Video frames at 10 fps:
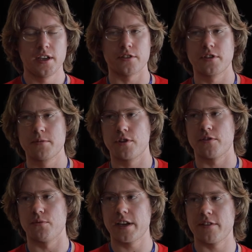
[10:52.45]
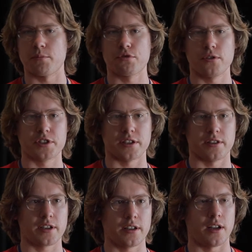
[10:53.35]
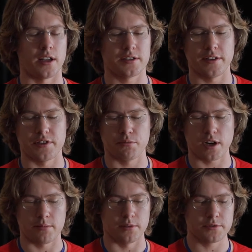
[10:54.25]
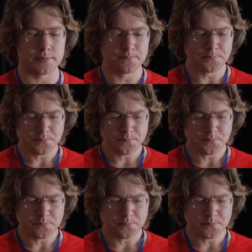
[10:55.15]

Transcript: It's really more of a way of approaching the safety problems.